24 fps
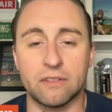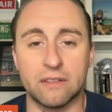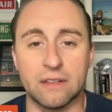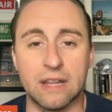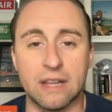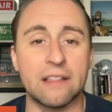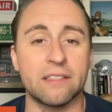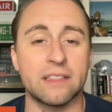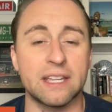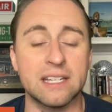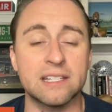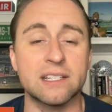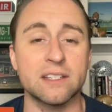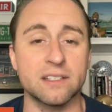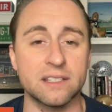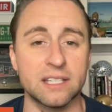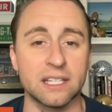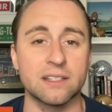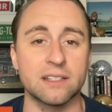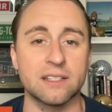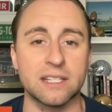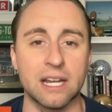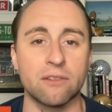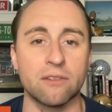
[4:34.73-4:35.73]
at least as
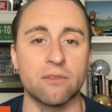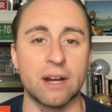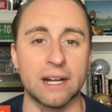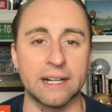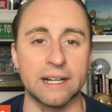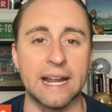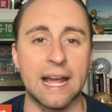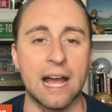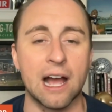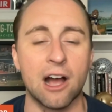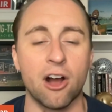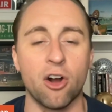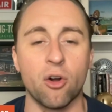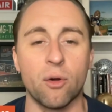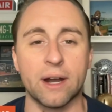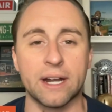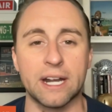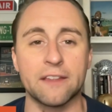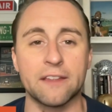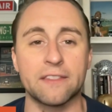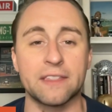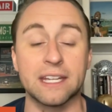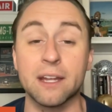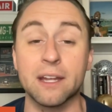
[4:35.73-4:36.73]
things stand right now.
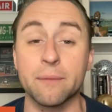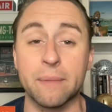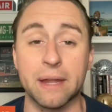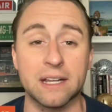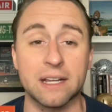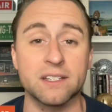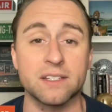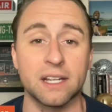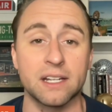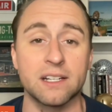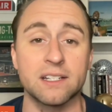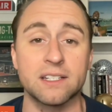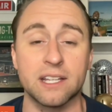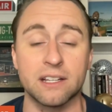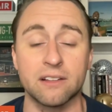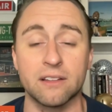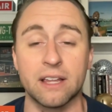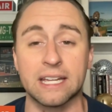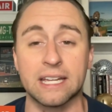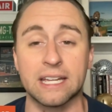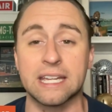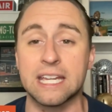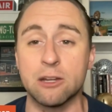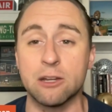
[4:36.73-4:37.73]
And I think it makes sense that
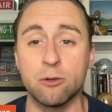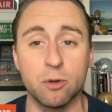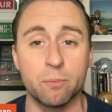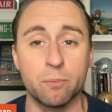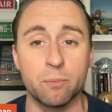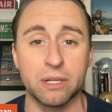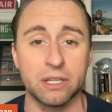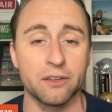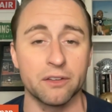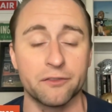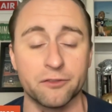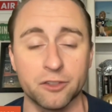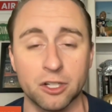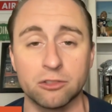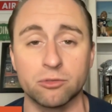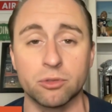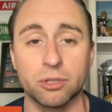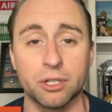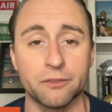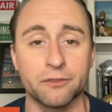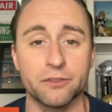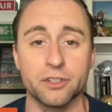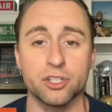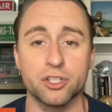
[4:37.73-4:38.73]
like he would be the front
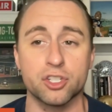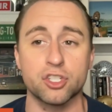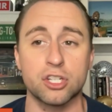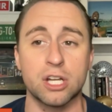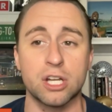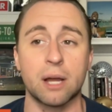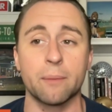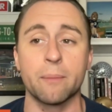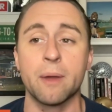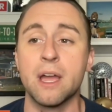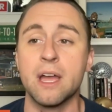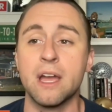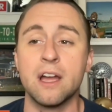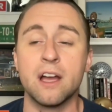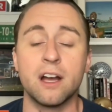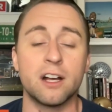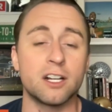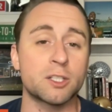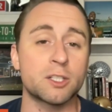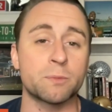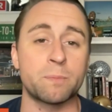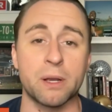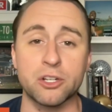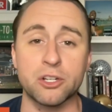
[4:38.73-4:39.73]
runner for this job,
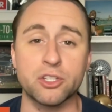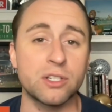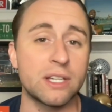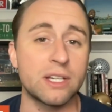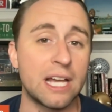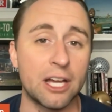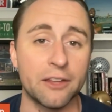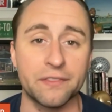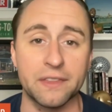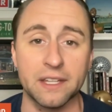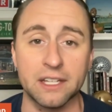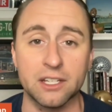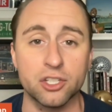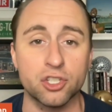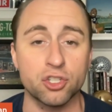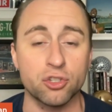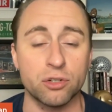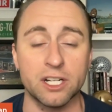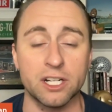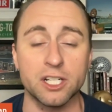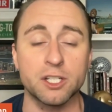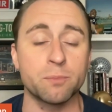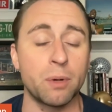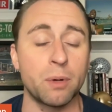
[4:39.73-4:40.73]
especially how things
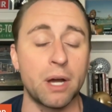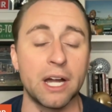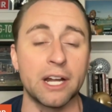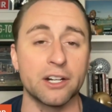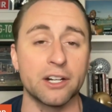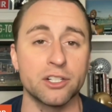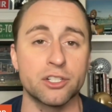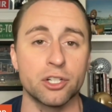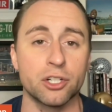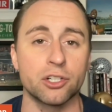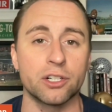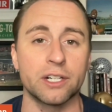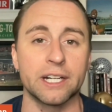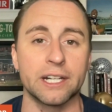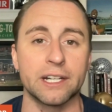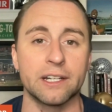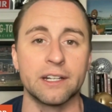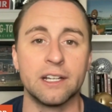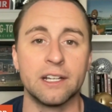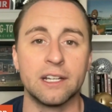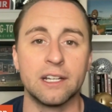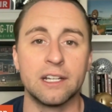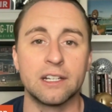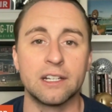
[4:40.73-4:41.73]
transpired
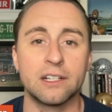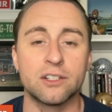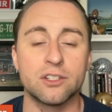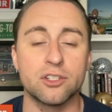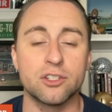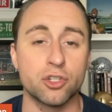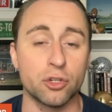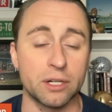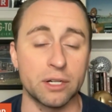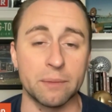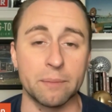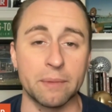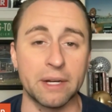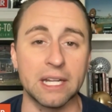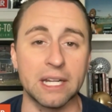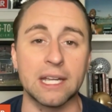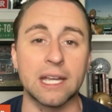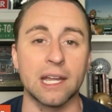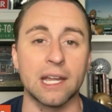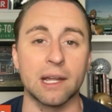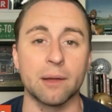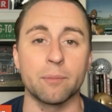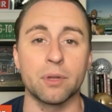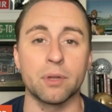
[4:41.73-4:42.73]
during
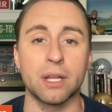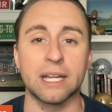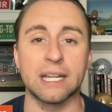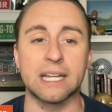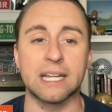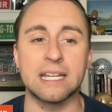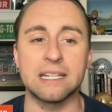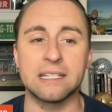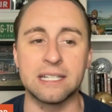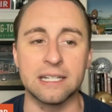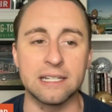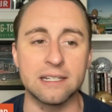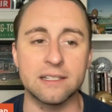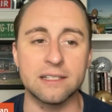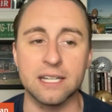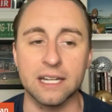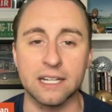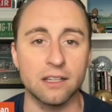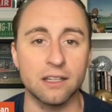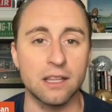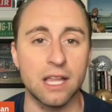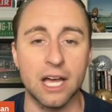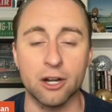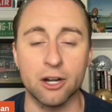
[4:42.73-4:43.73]
minicamp. Like, he didn't
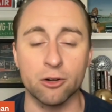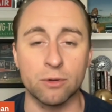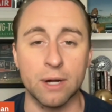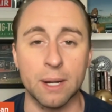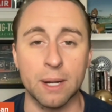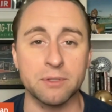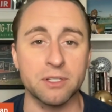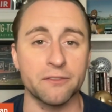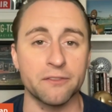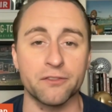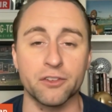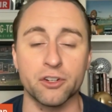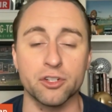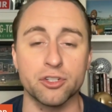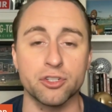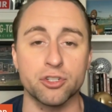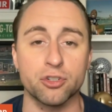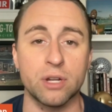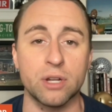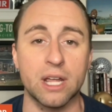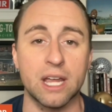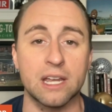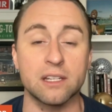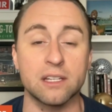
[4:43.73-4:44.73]
take a lot of reps the first
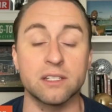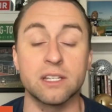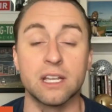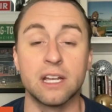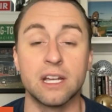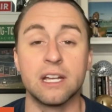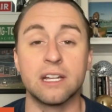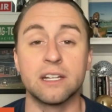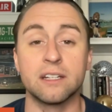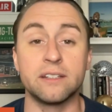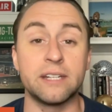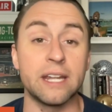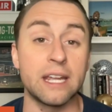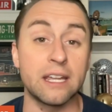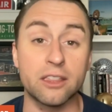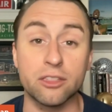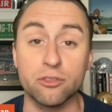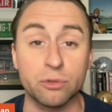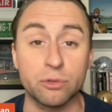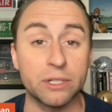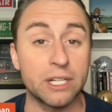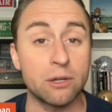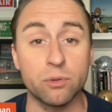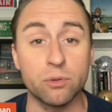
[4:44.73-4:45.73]
2 days. Day
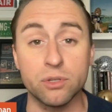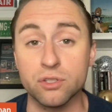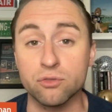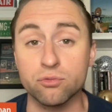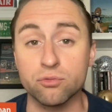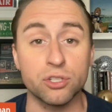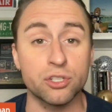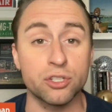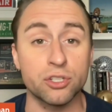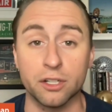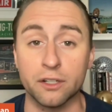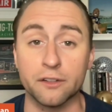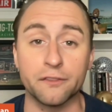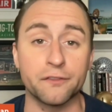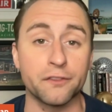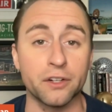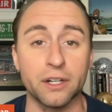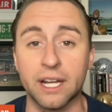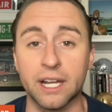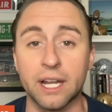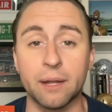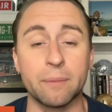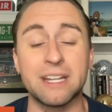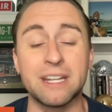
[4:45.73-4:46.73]
3 was reserved for
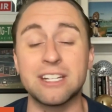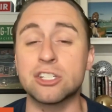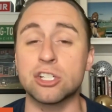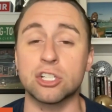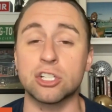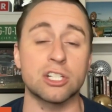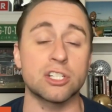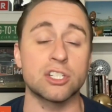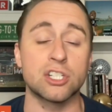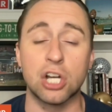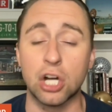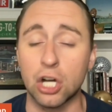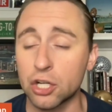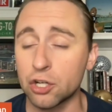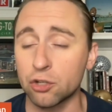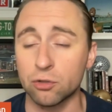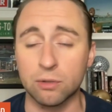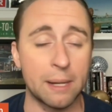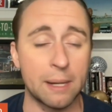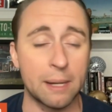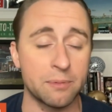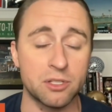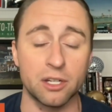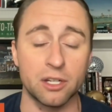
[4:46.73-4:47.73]
him. He took a ton of
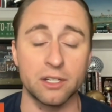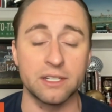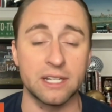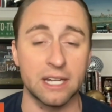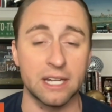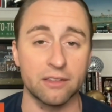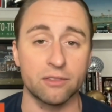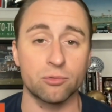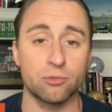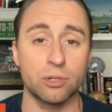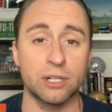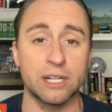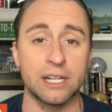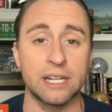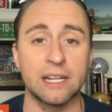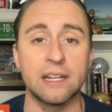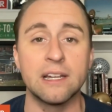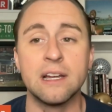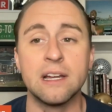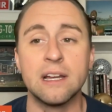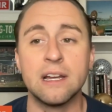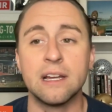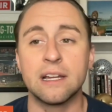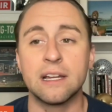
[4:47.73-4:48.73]
reps on day 3
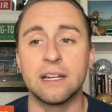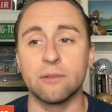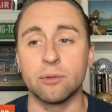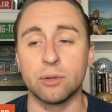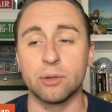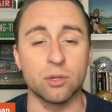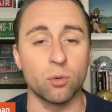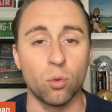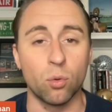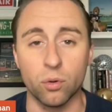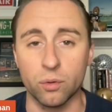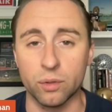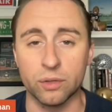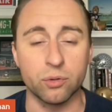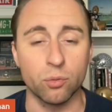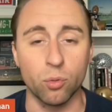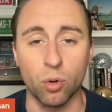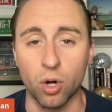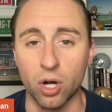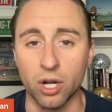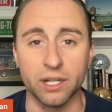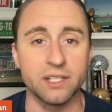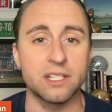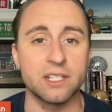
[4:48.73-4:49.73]
with the
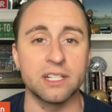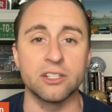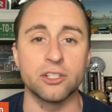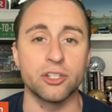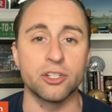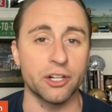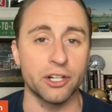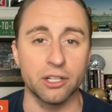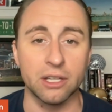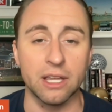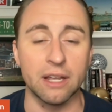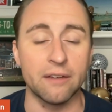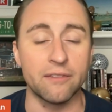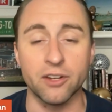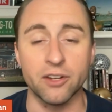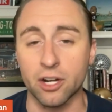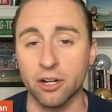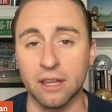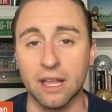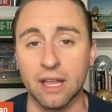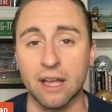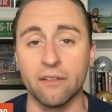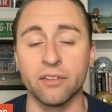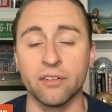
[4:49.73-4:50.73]
ones and during 11
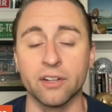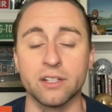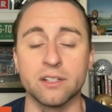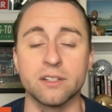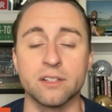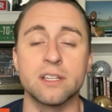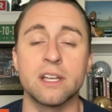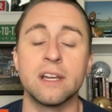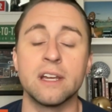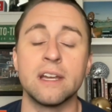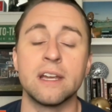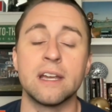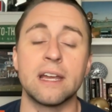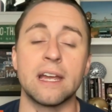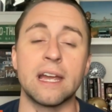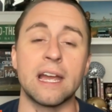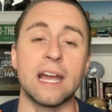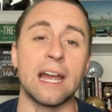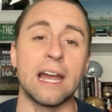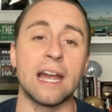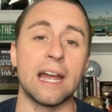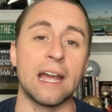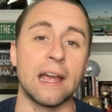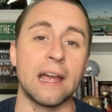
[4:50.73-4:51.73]
on 11s.
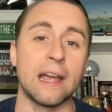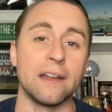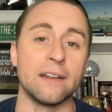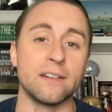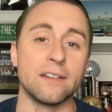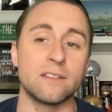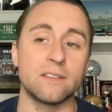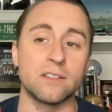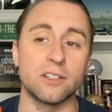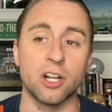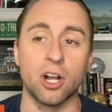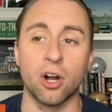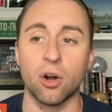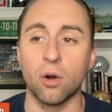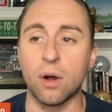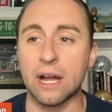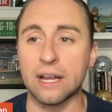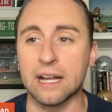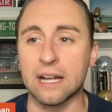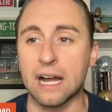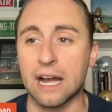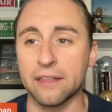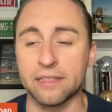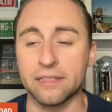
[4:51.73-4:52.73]
And,
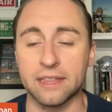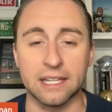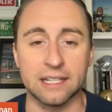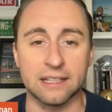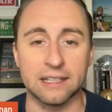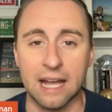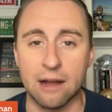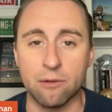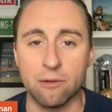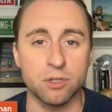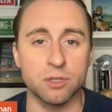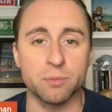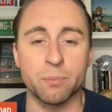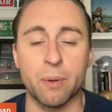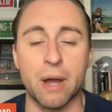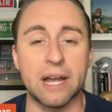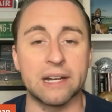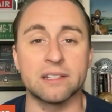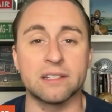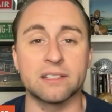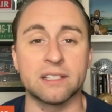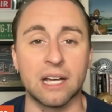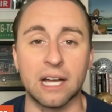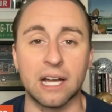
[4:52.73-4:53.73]
I think that was by
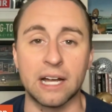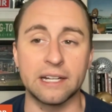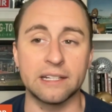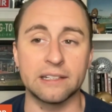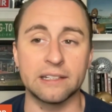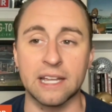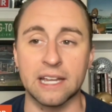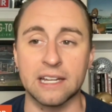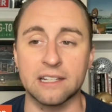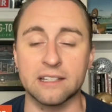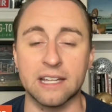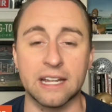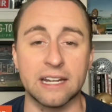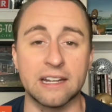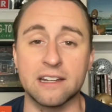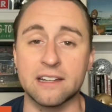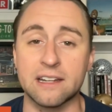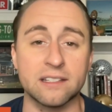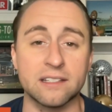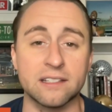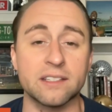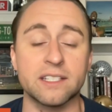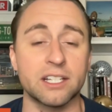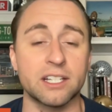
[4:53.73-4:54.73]
design. They didn't
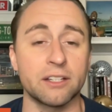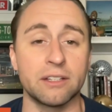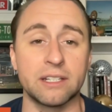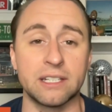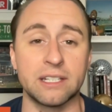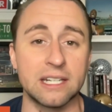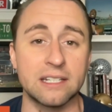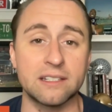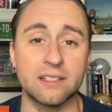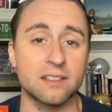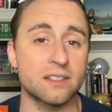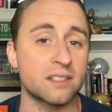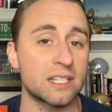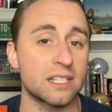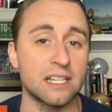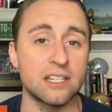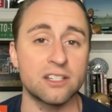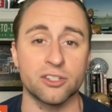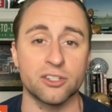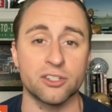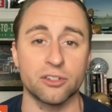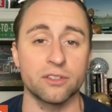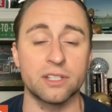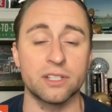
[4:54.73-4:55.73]
necessarily need to see
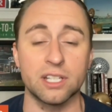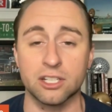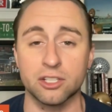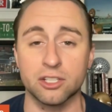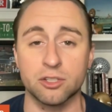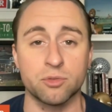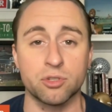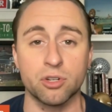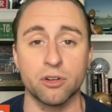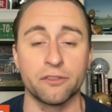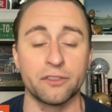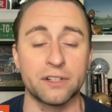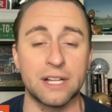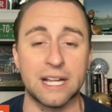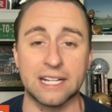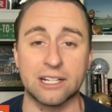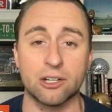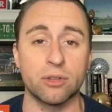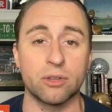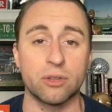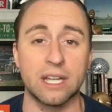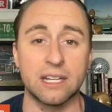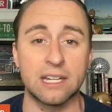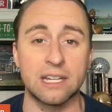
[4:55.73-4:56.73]
certain things from Joe
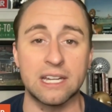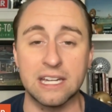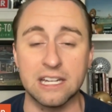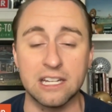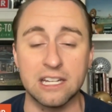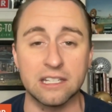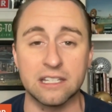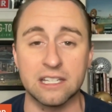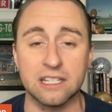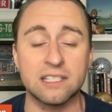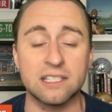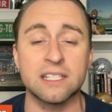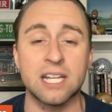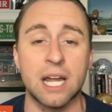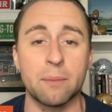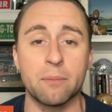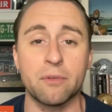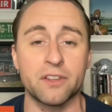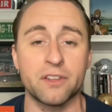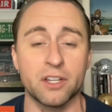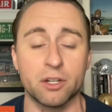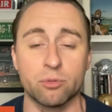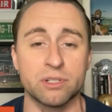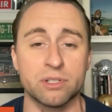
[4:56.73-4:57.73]
Flacco. This time
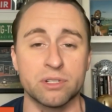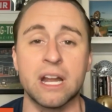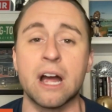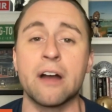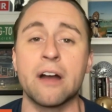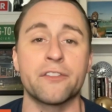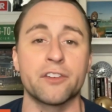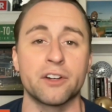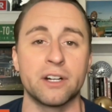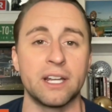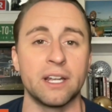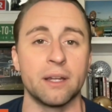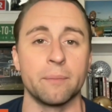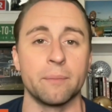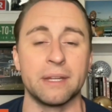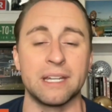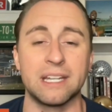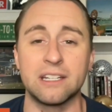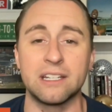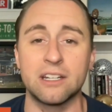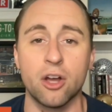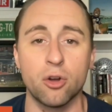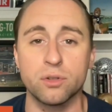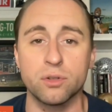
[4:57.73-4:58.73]
of year was not for him.
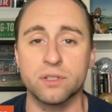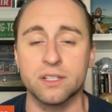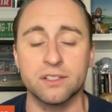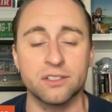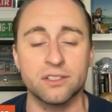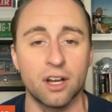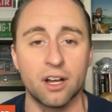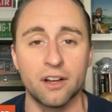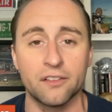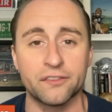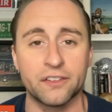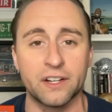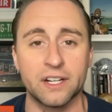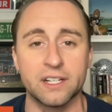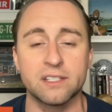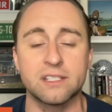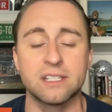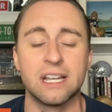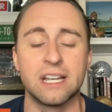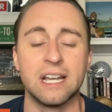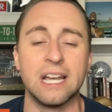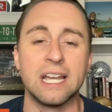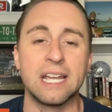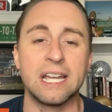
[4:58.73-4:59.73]
He knows this
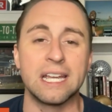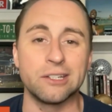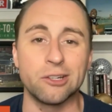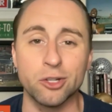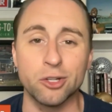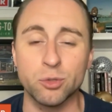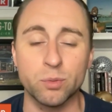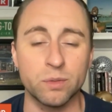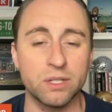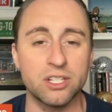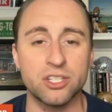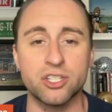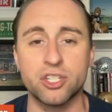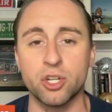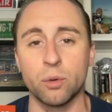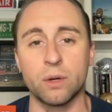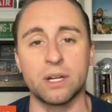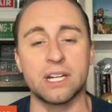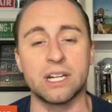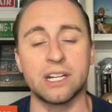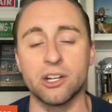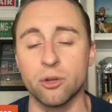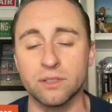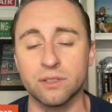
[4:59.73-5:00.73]
offense. He knows what he's
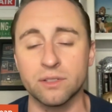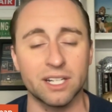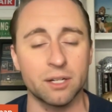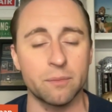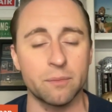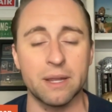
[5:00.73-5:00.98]
doing. He knows how to